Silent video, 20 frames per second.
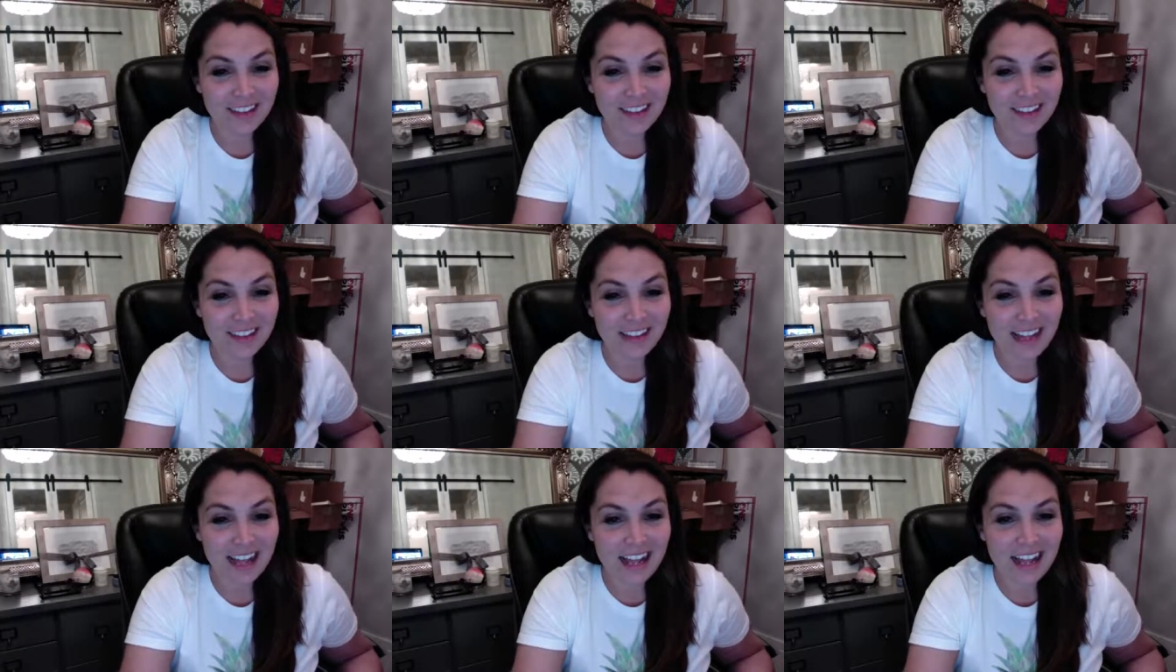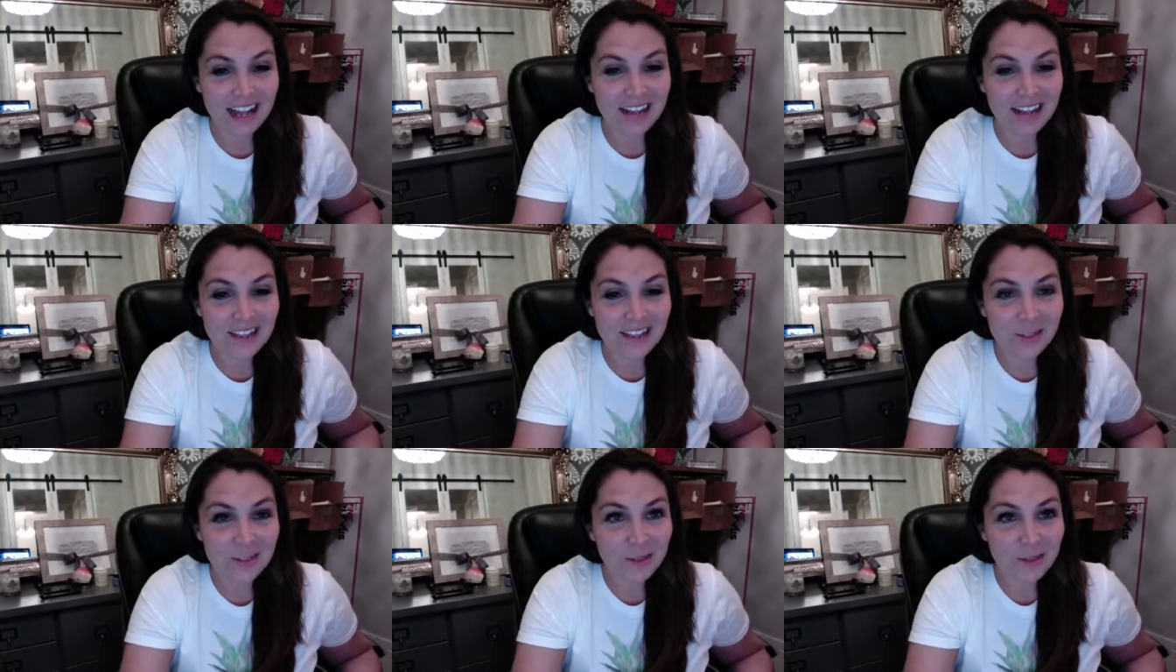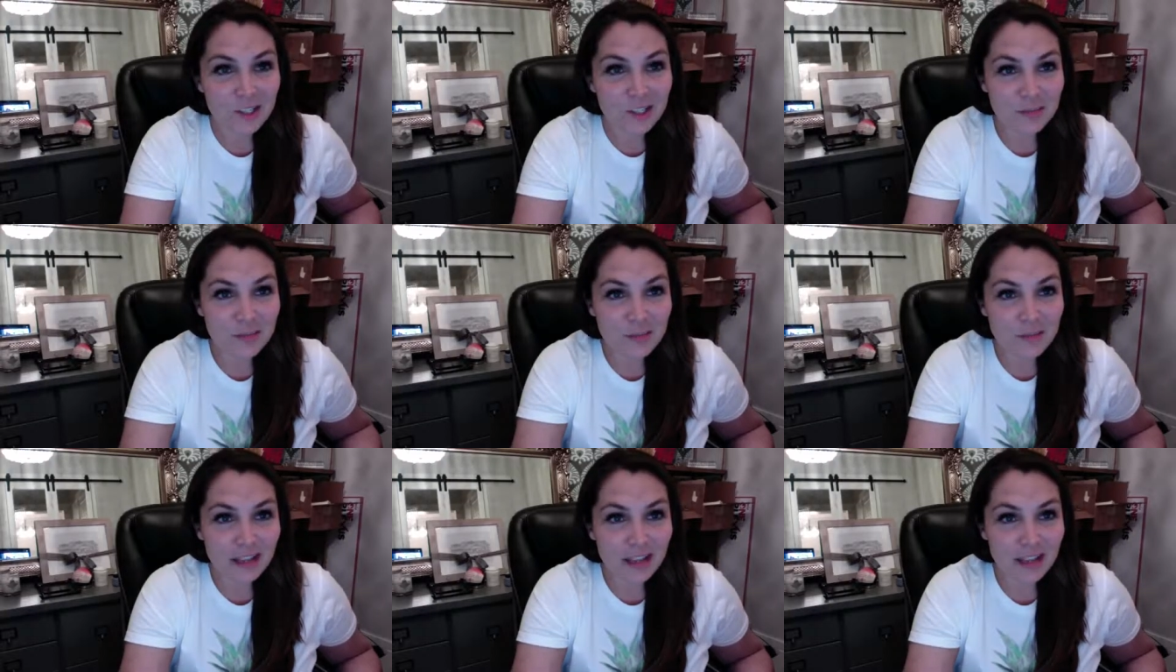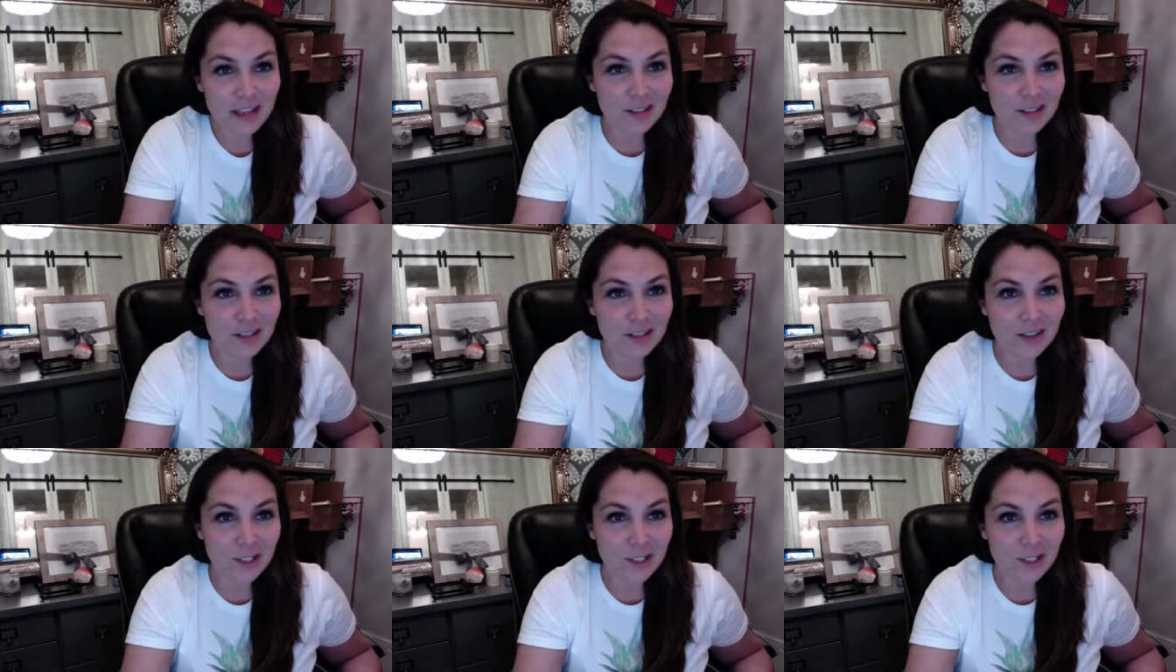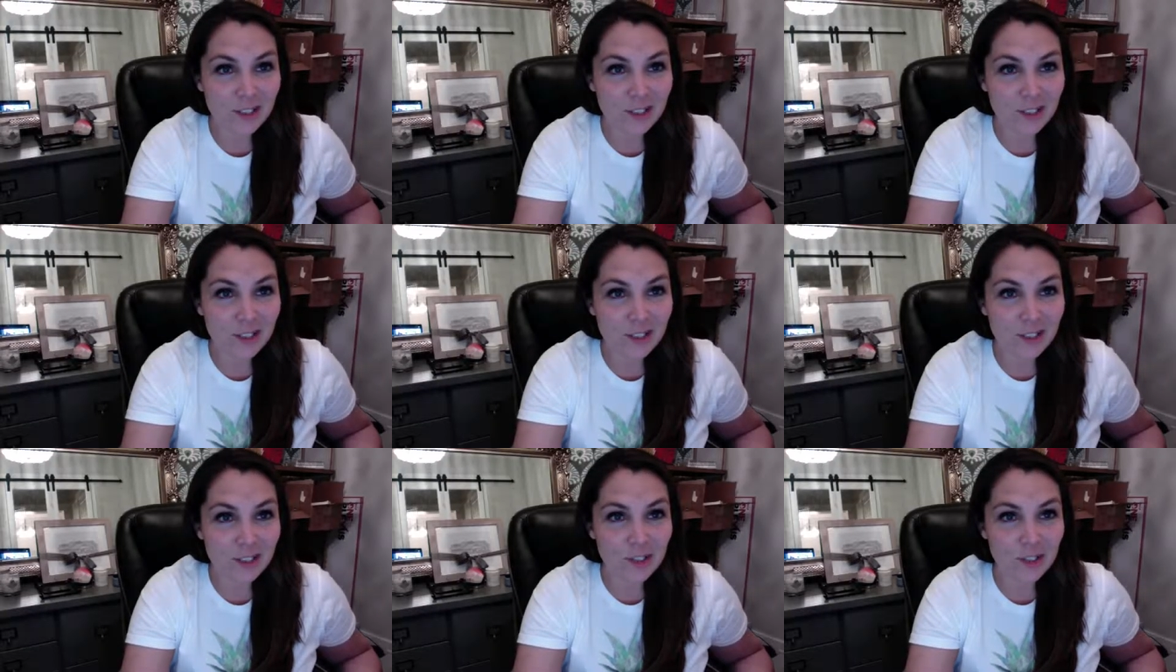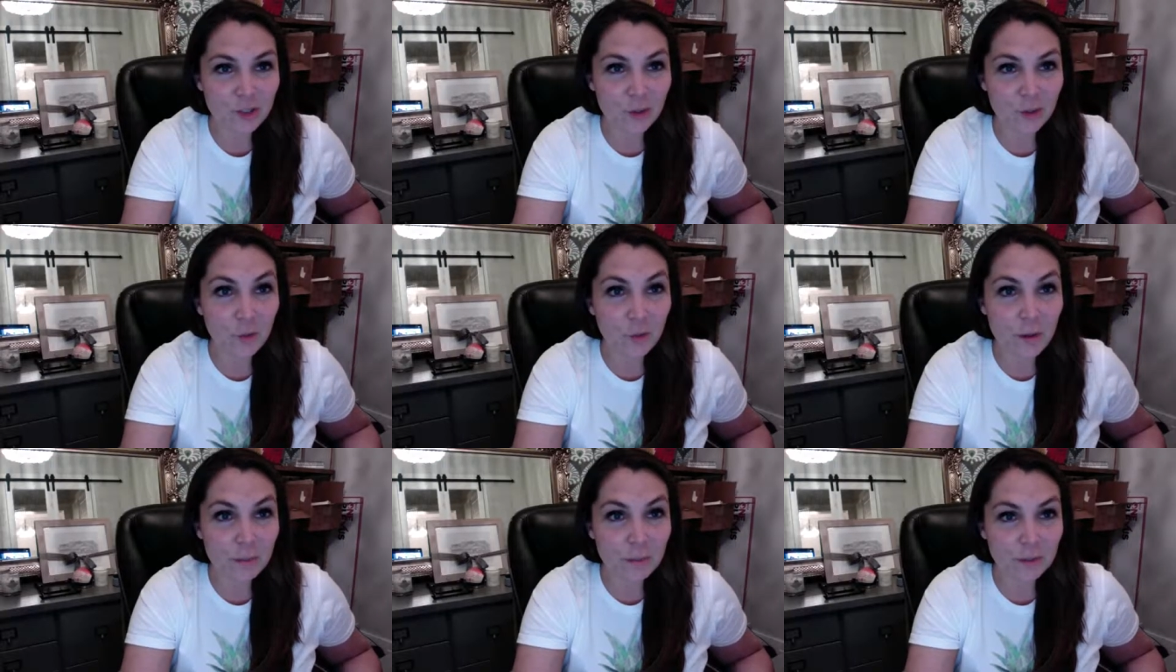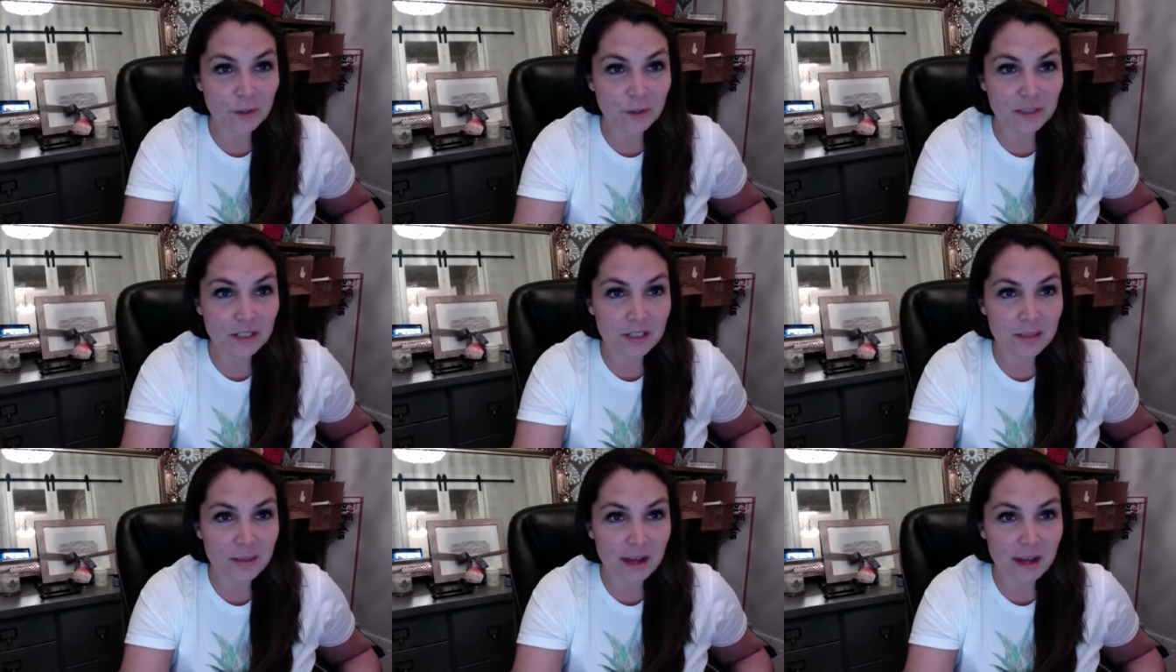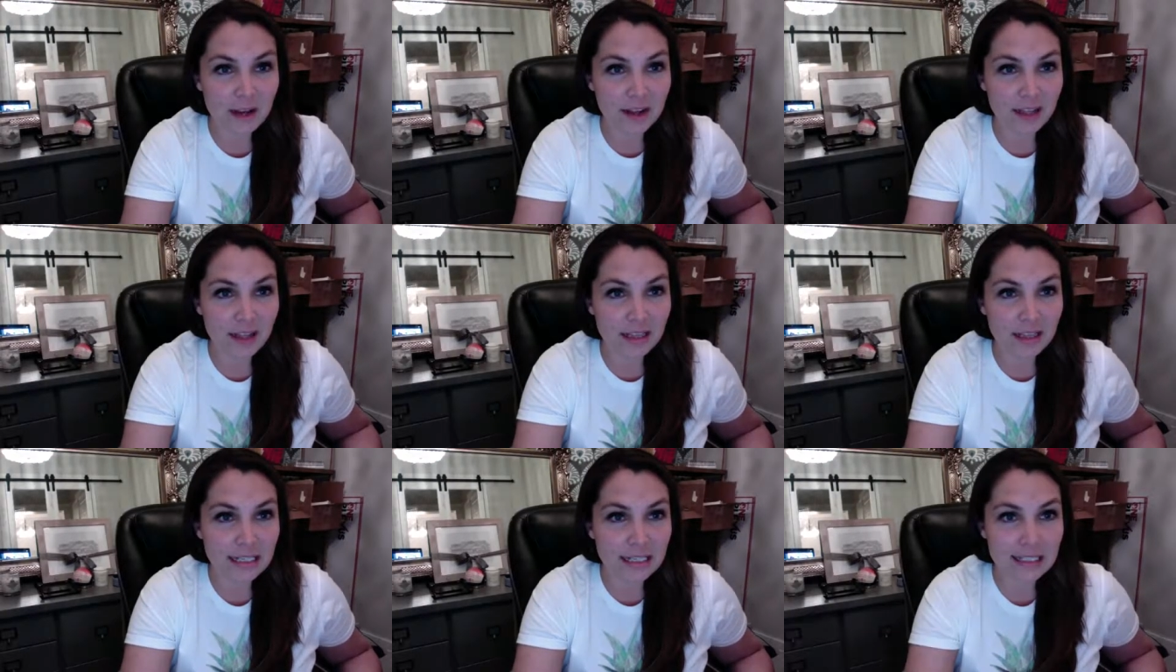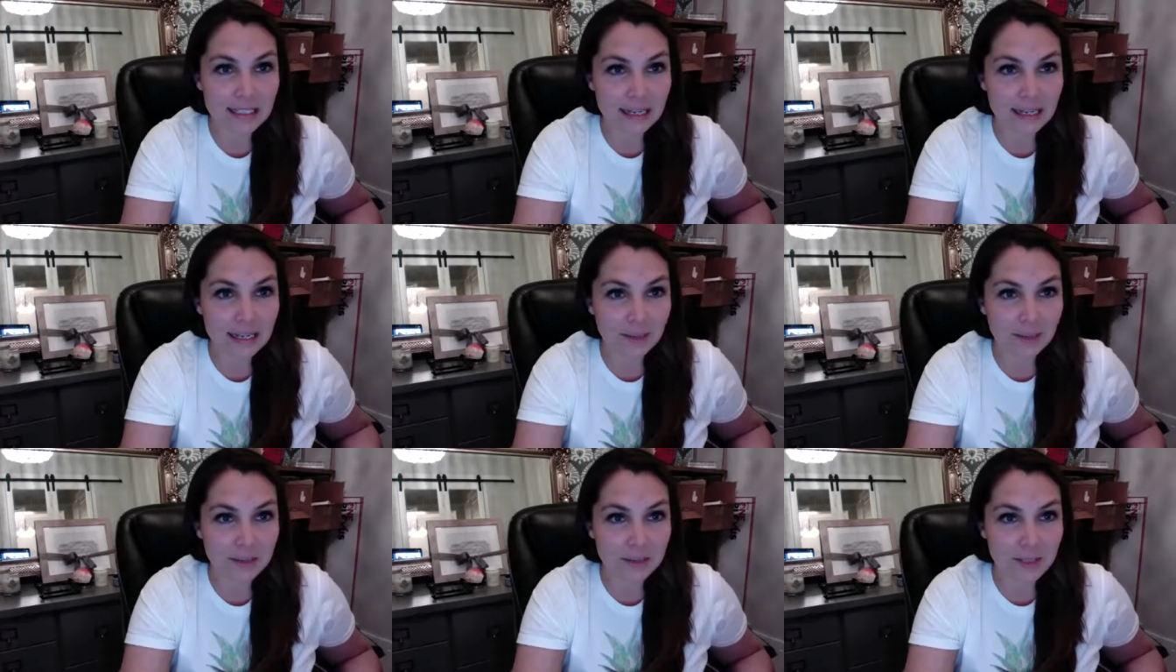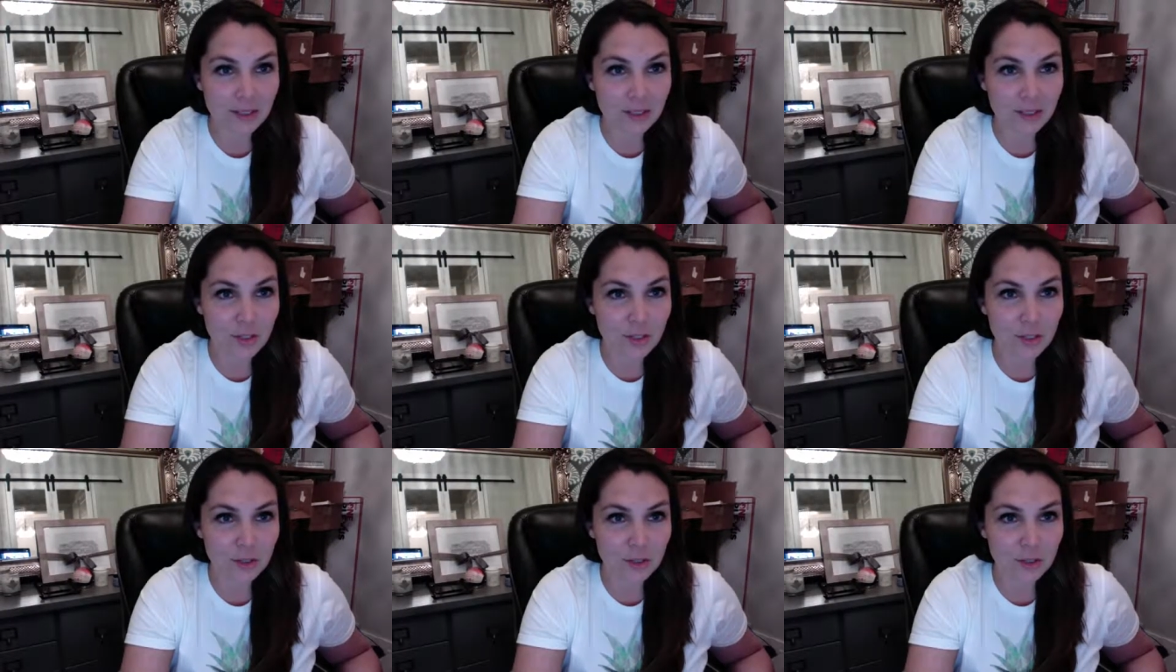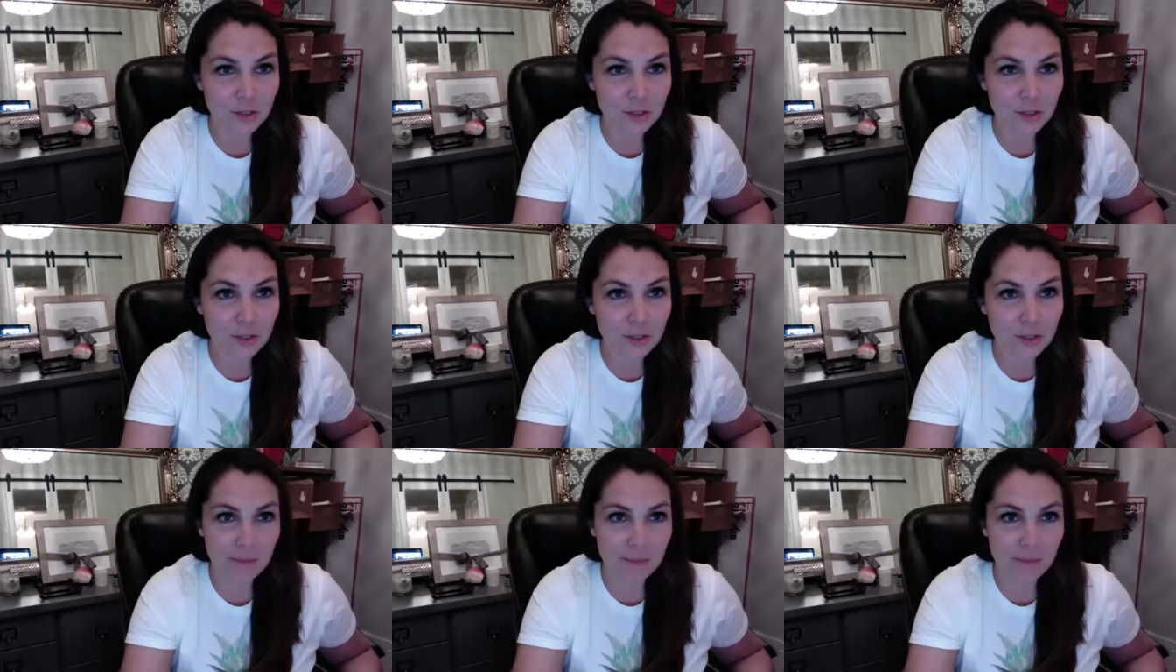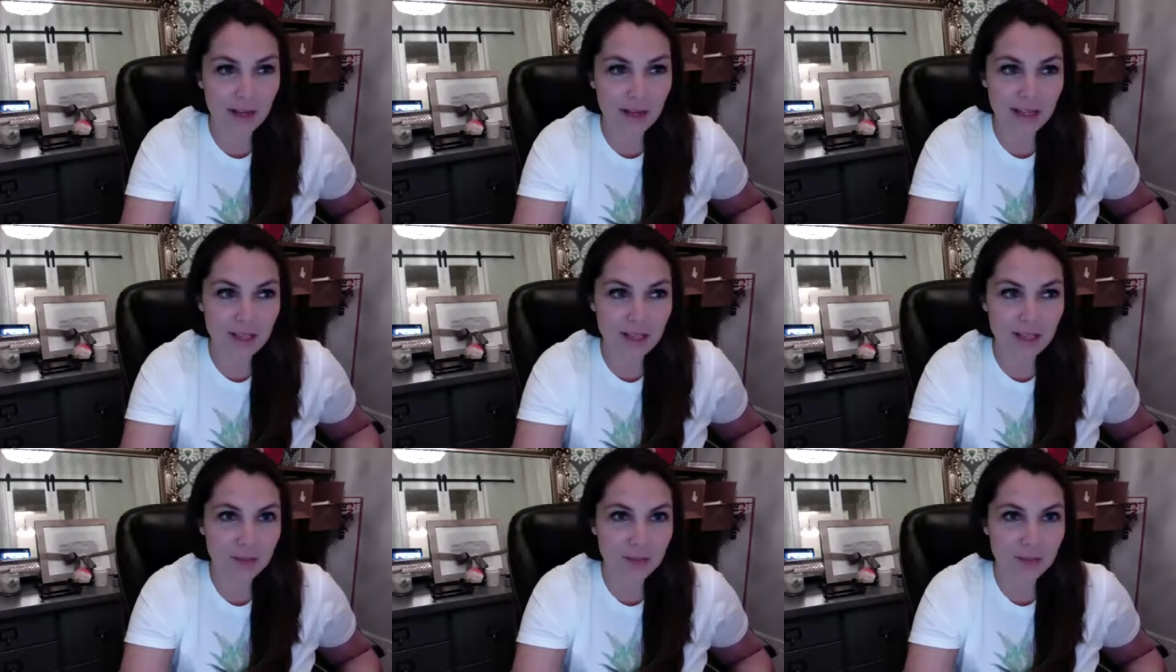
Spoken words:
And as soon as she told one person about it and they signed up too, she was making money and she's like,